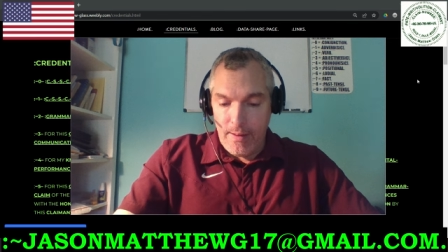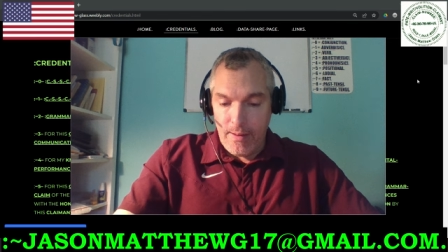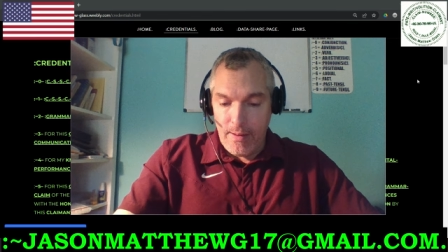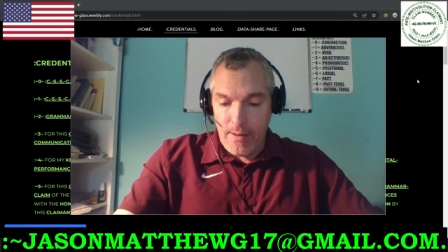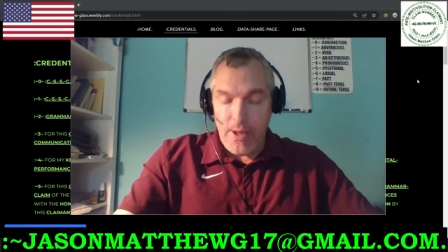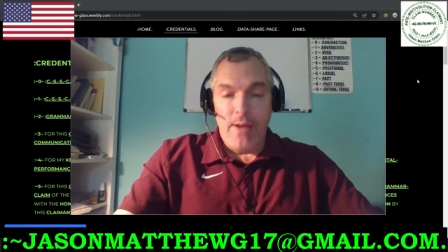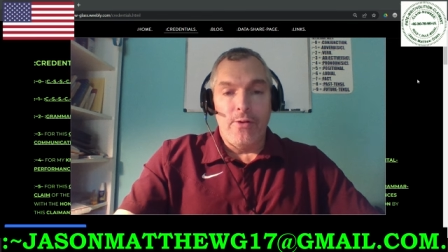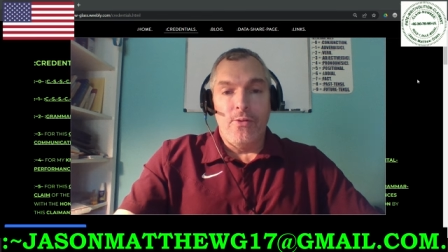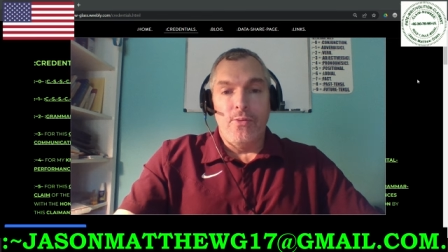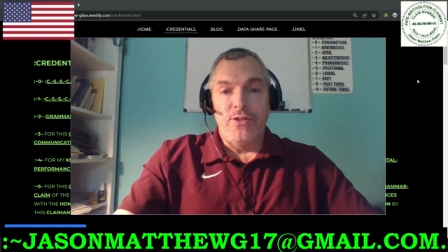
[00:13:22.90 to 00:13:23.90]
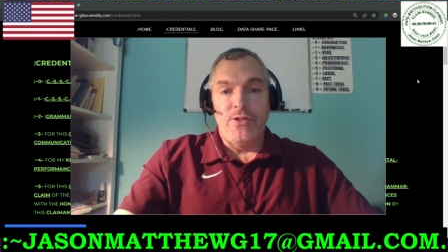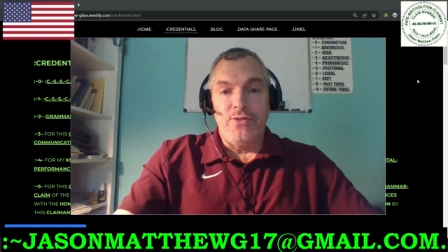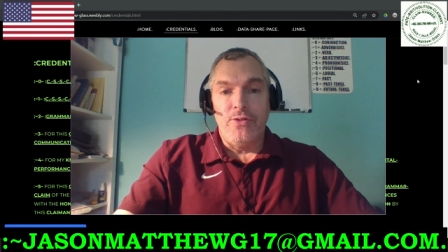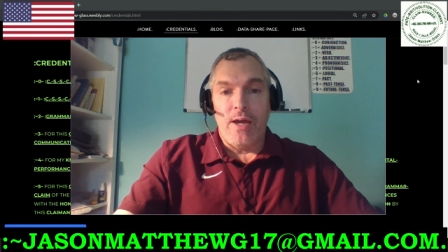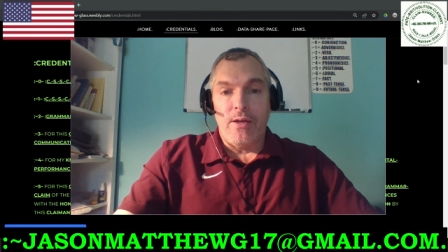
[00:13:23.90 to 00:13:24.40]
I mean, I don't know what
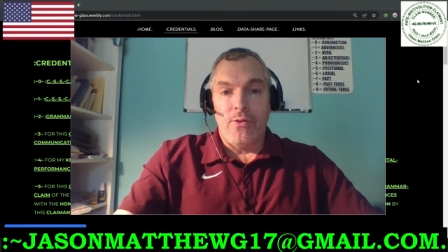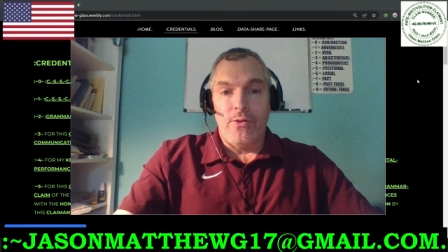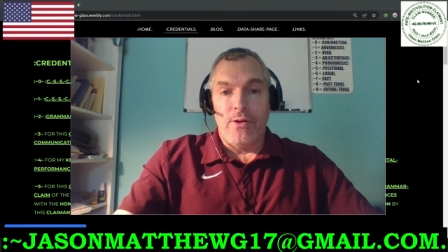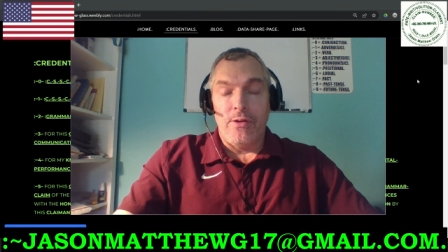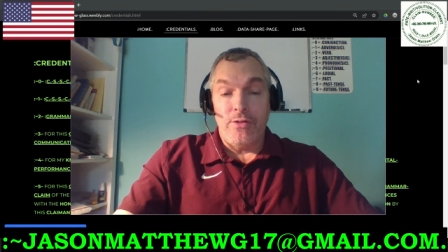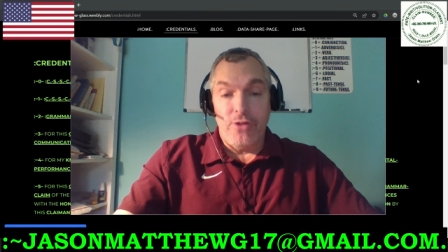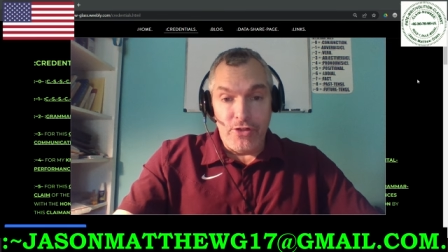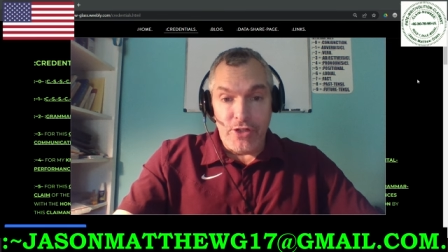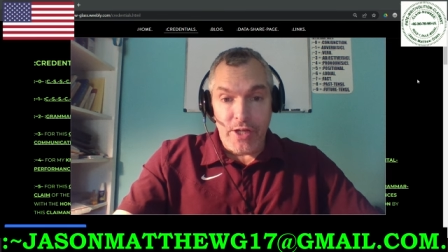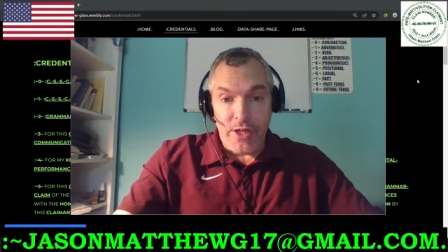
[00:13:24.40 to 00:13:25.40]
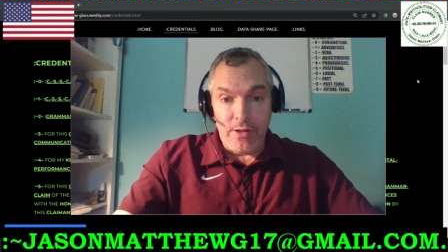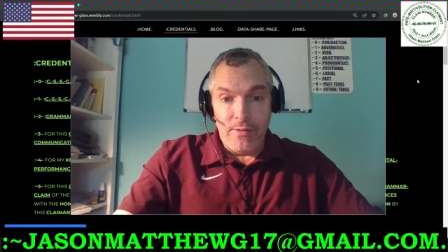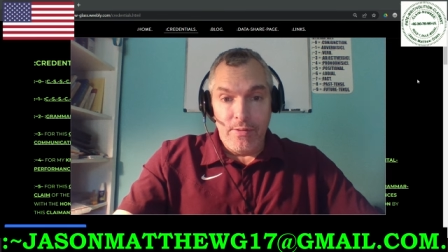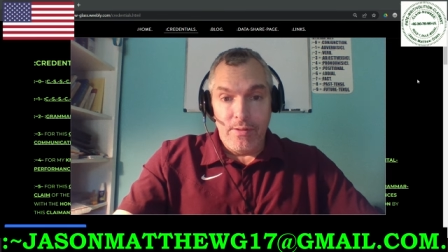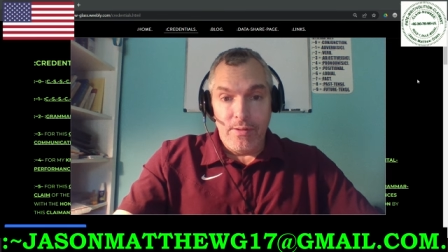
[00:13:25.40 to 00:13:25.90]
you got going on on your
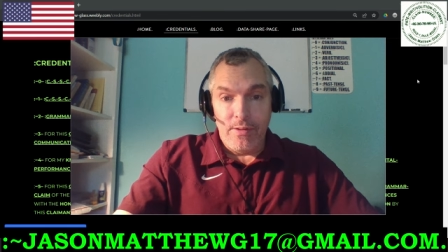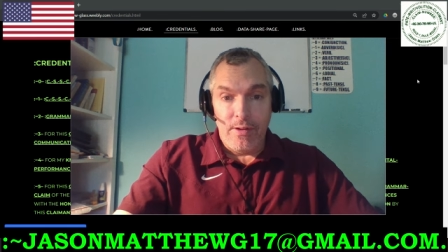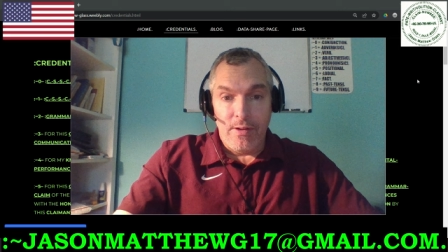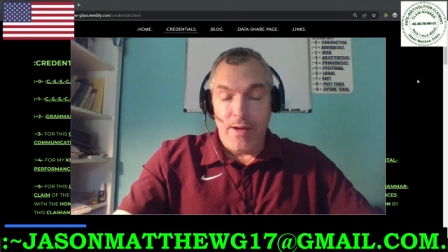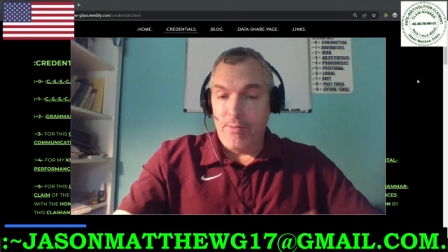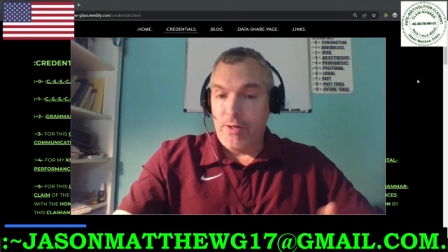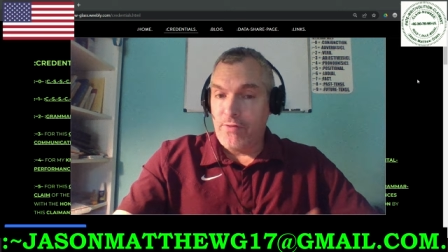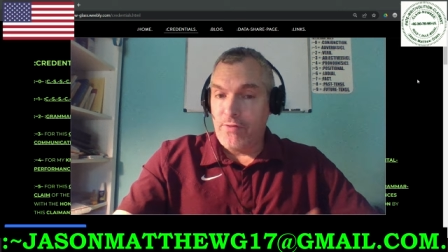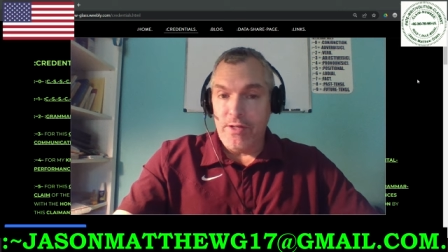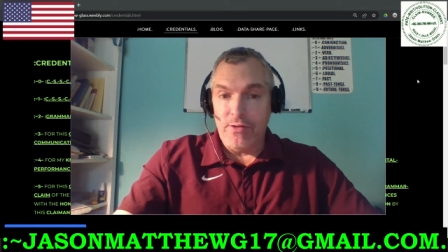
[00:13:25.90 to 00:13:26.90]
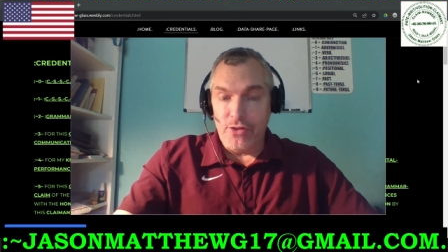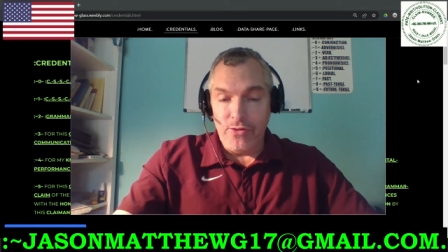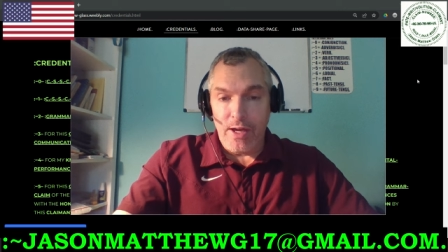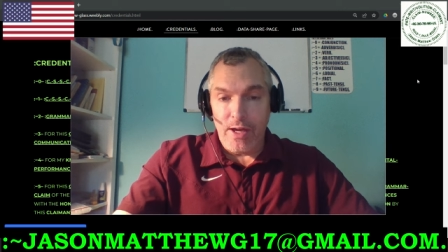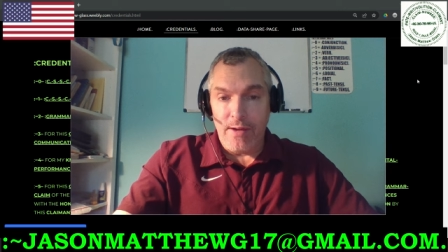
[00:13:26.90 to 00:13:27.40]
channel. How many videos
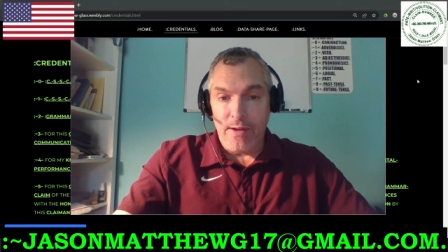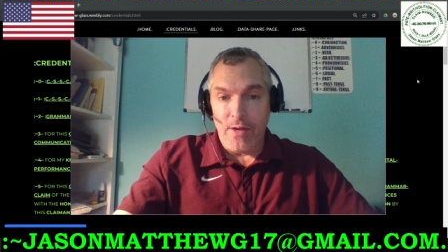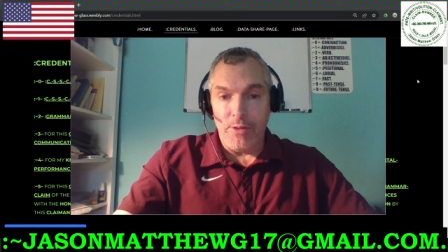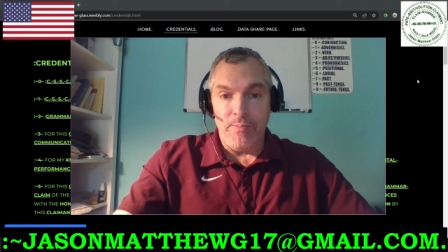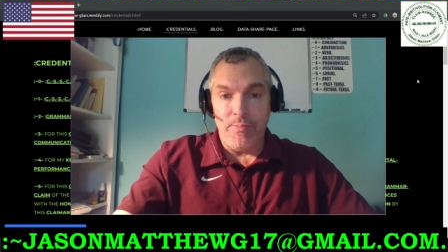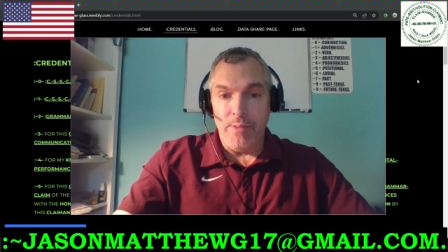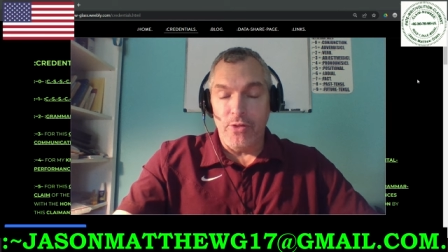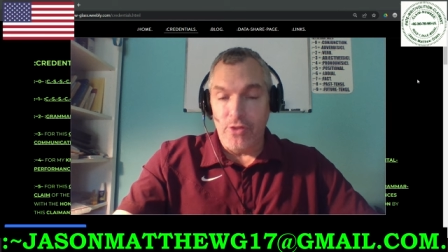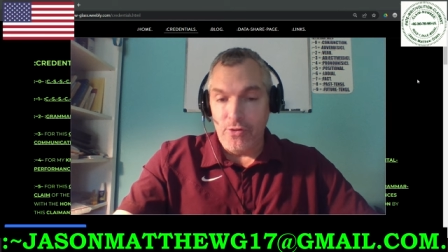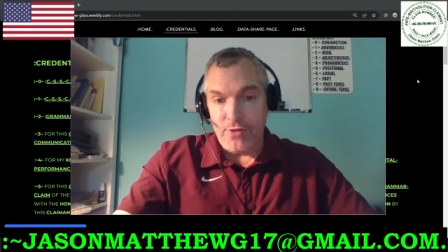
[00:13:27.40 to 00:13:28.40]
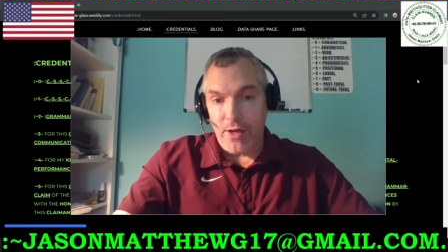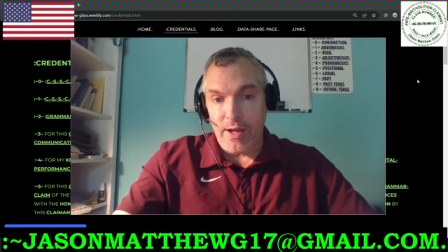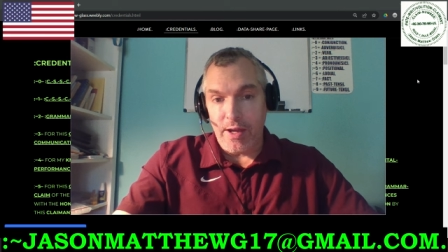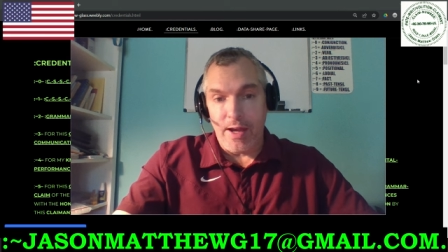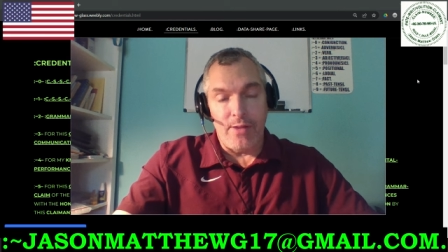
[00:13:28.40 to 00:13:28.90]
you have, how many people you've
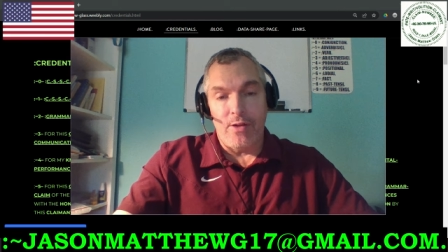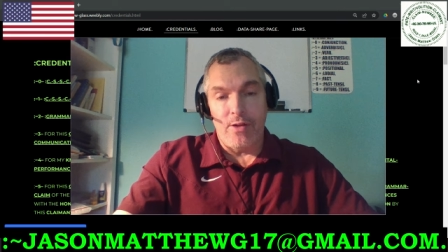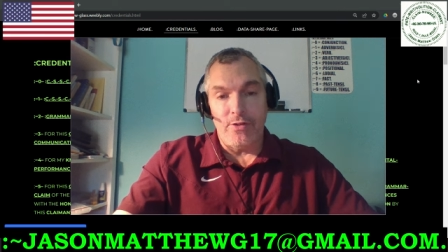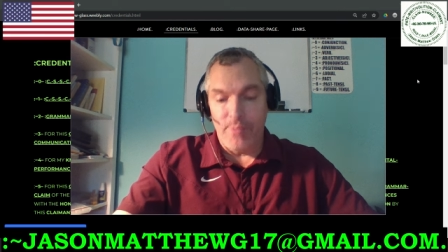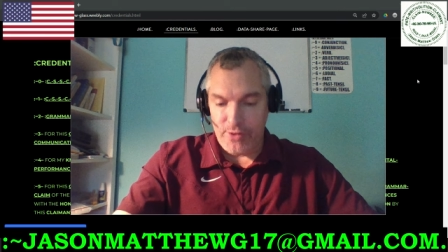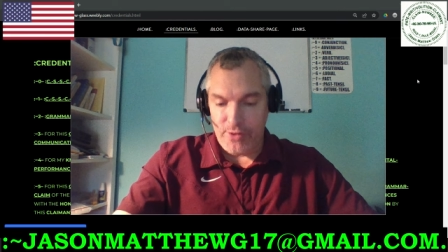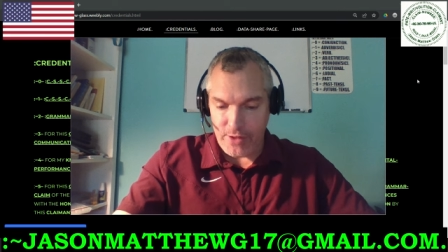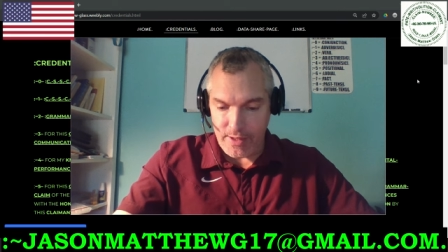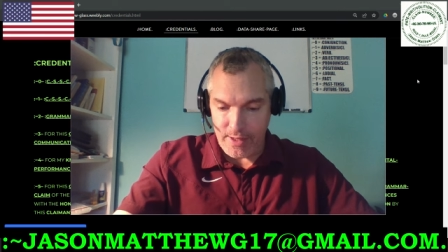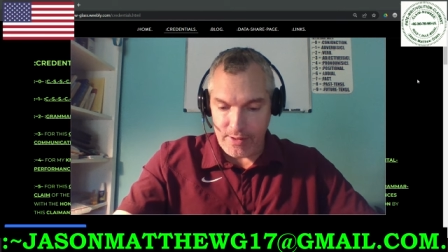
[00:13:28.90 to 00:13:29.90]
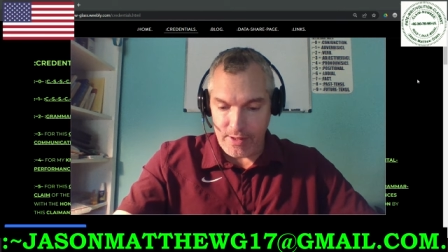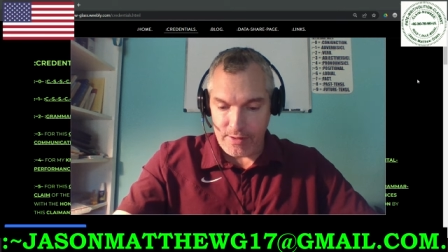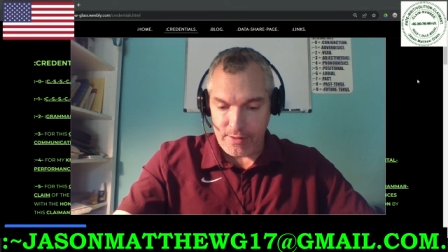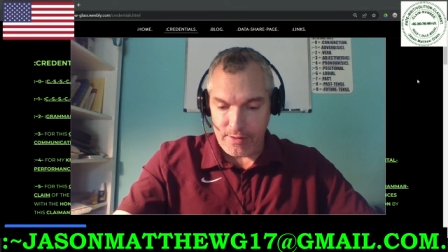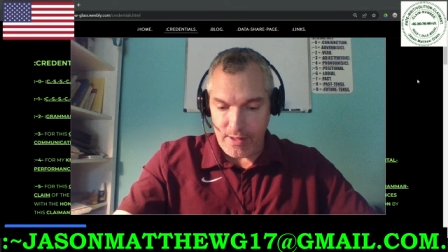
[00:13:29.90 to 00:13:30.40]
taught, how long you've been studying
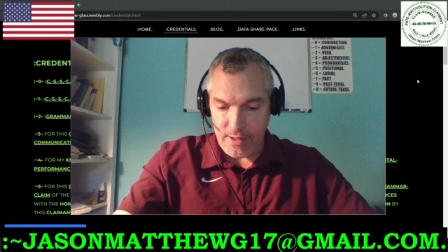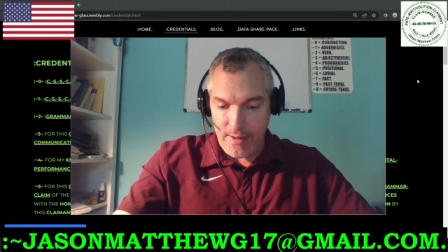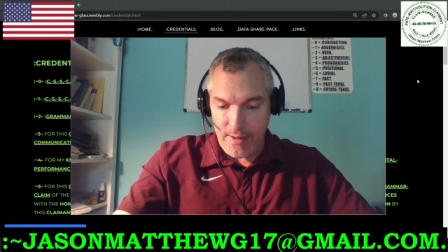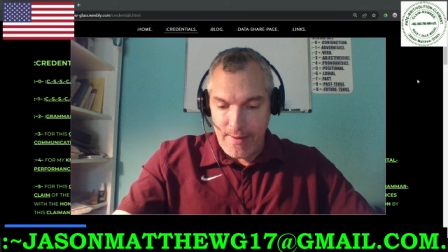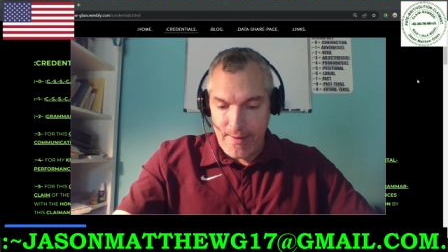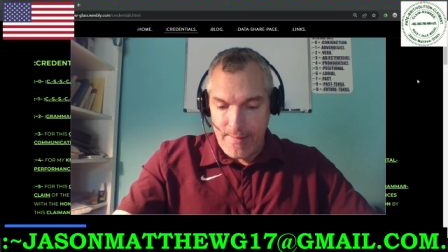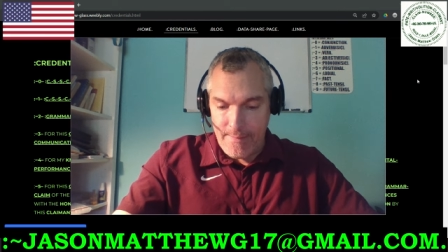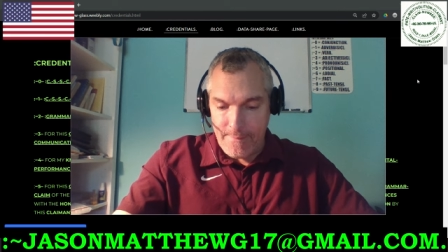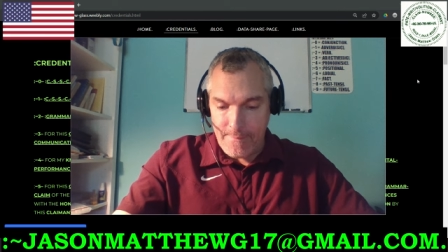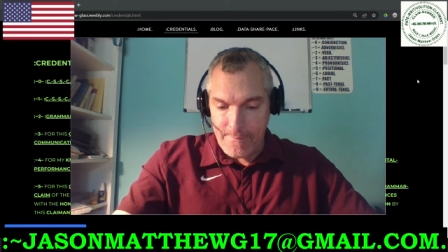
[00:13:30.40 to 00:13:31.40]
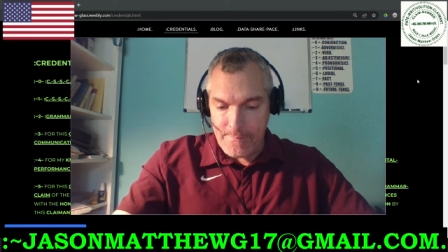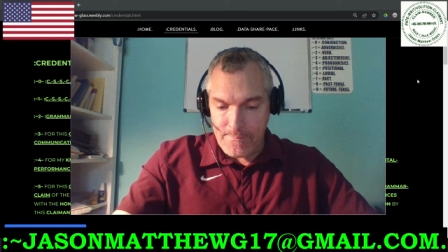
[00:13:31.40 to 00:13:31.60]
this. Um,